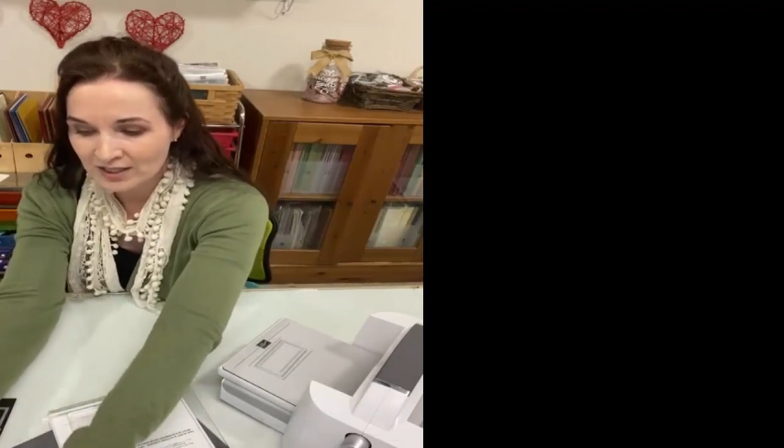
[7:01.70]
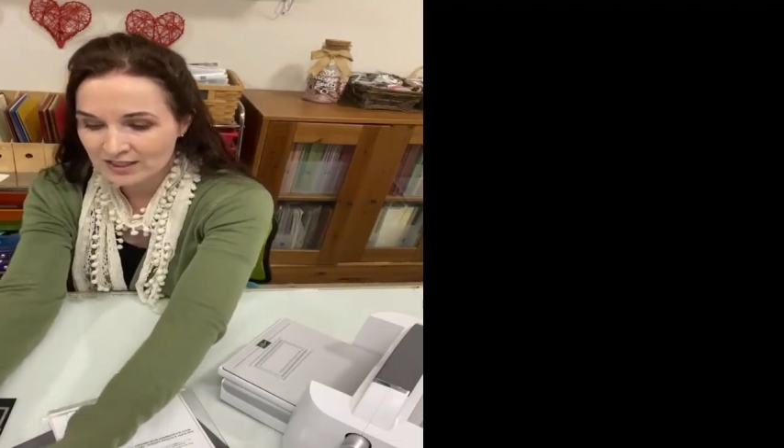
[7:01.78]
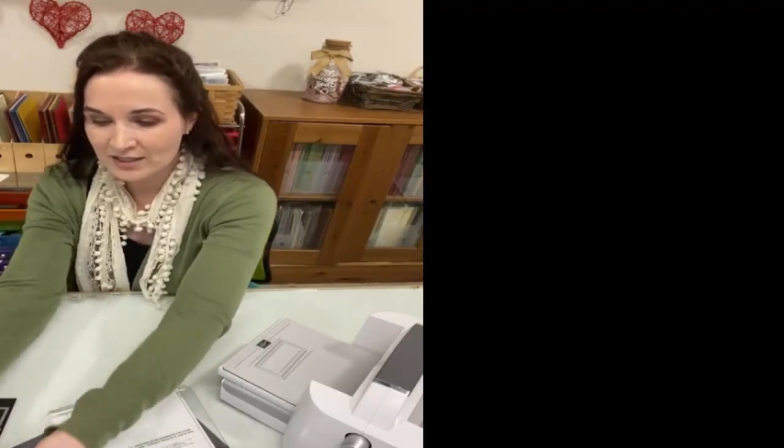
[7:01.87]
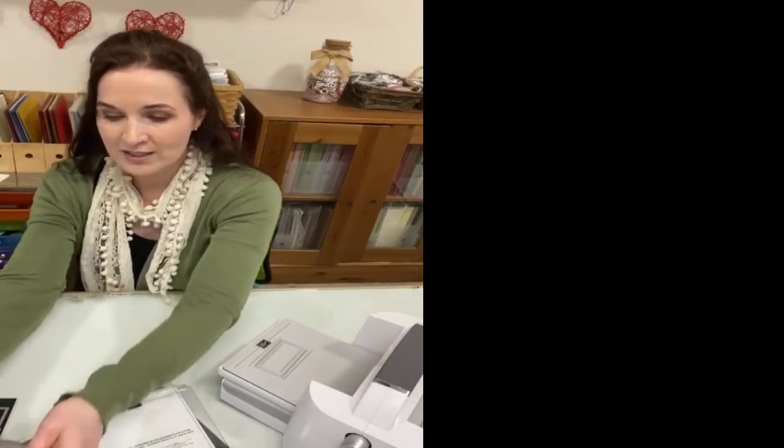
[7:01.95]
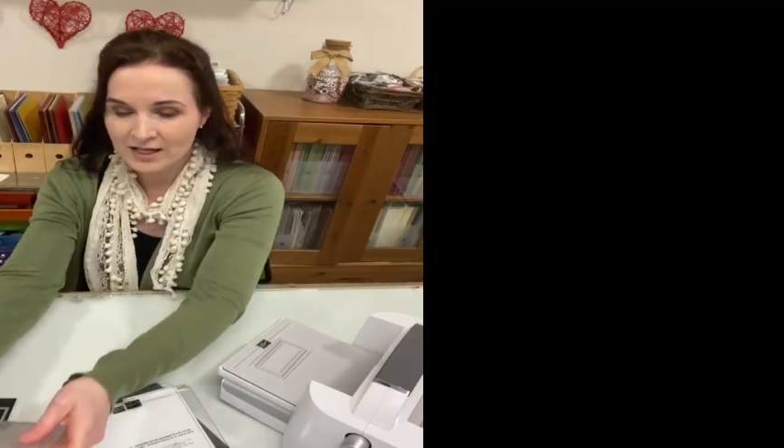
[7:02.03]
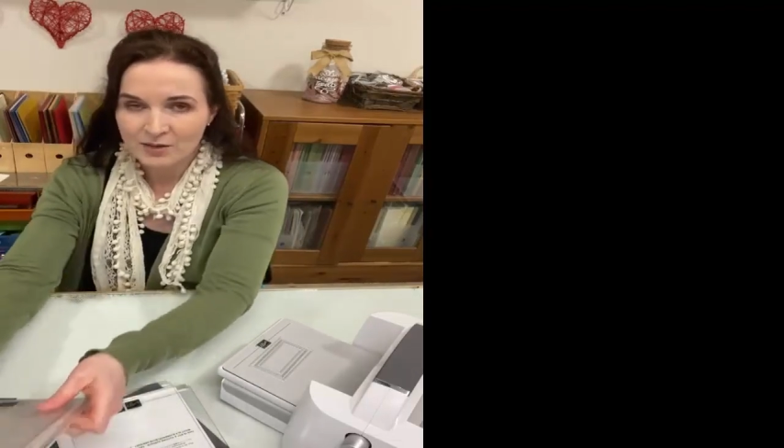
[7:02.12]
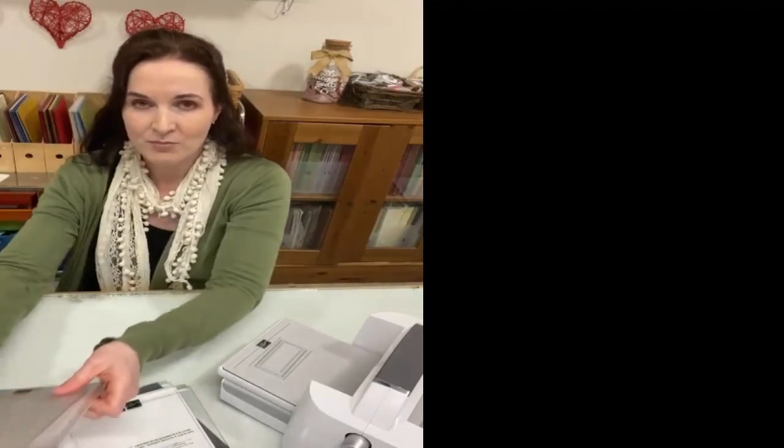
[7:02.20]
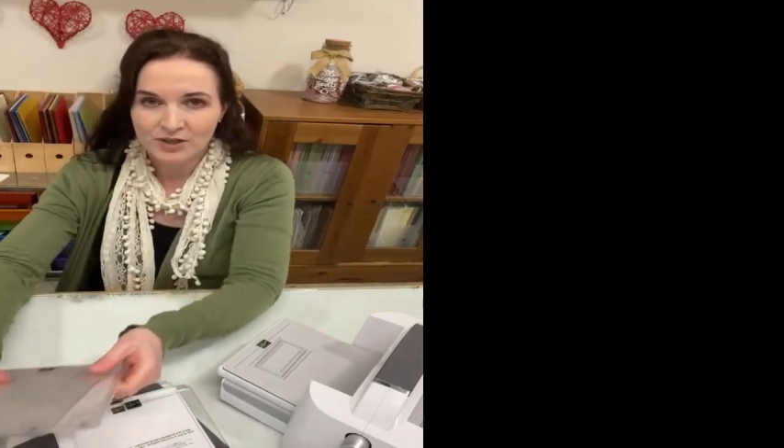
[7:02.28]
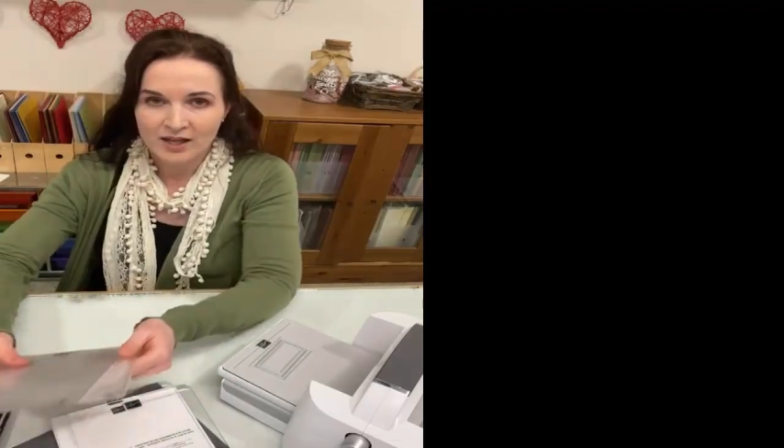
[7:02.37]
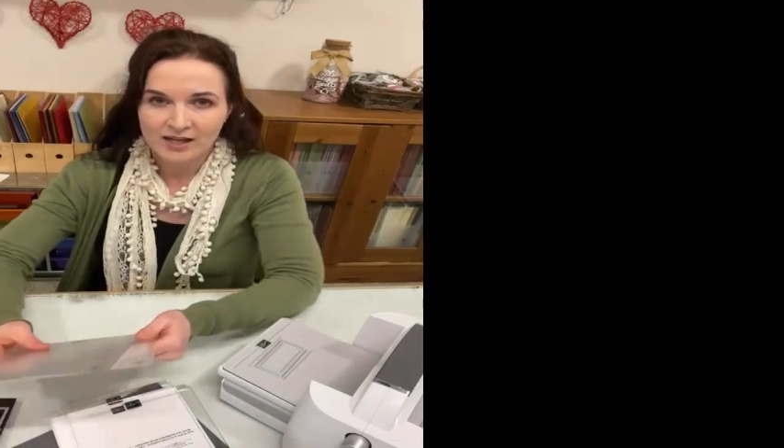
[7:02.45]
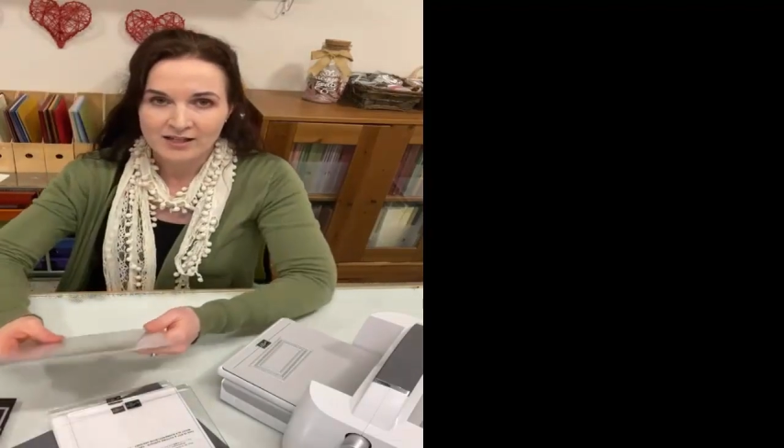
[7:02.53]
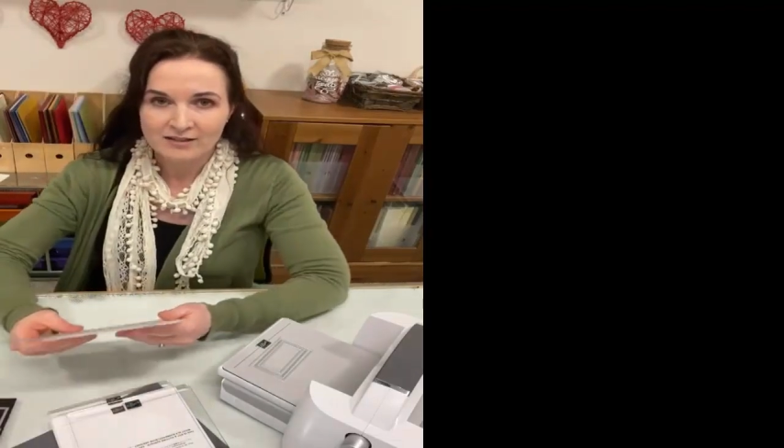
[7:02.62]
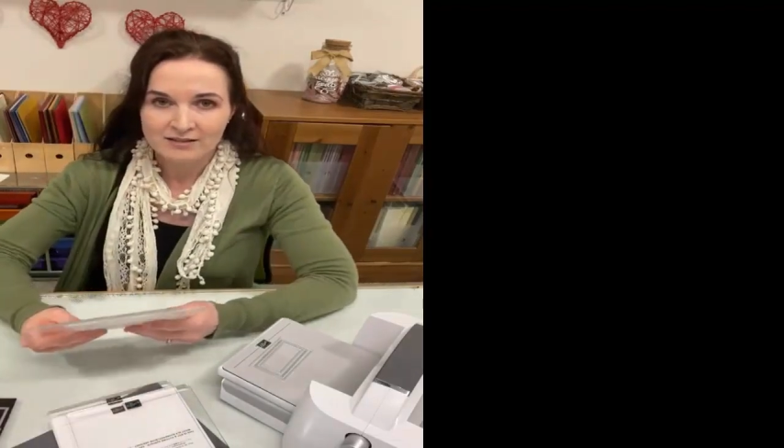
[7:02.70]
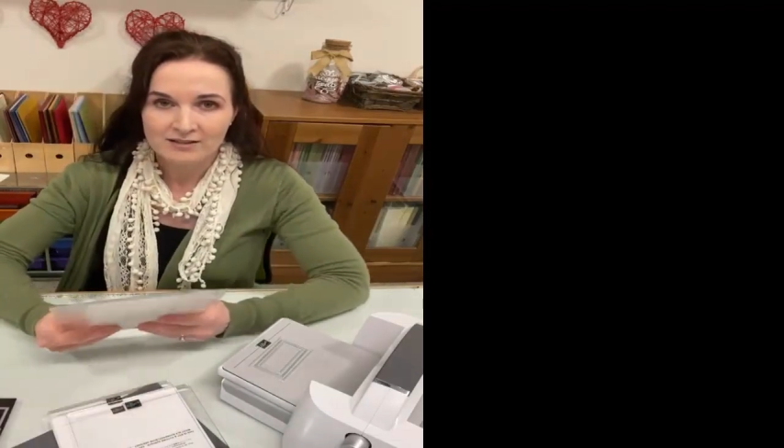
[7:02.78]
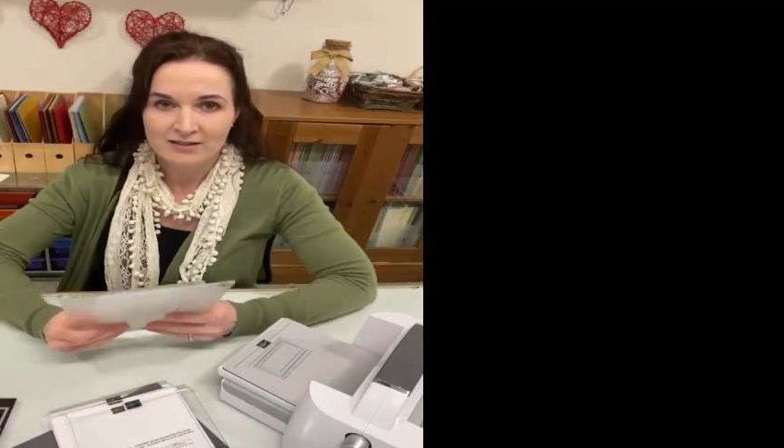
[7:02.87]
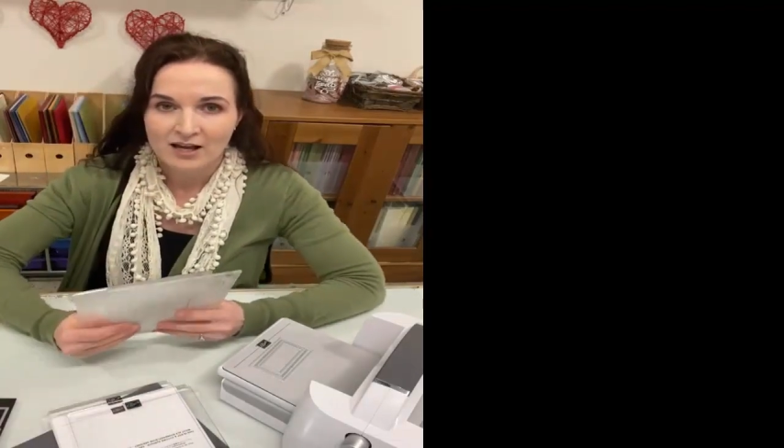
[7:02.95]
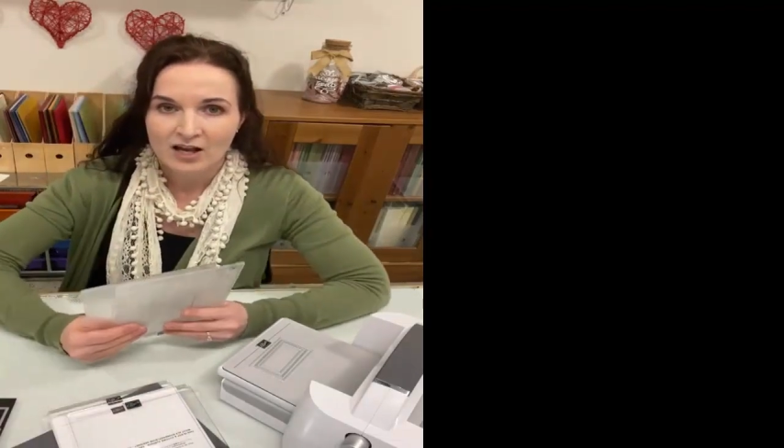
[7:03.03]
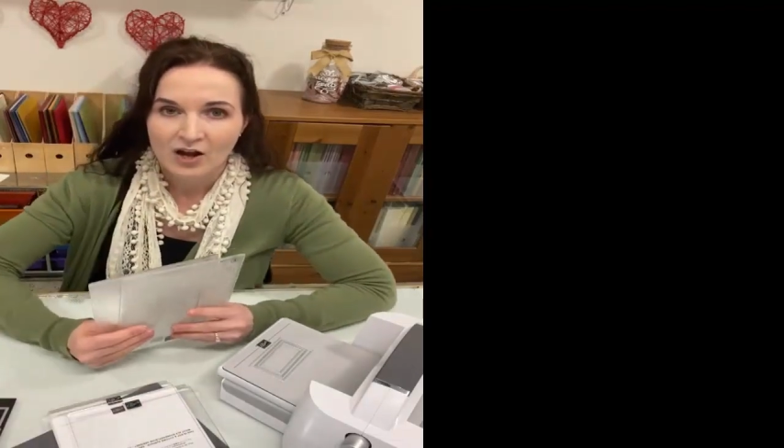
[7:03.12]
these same plates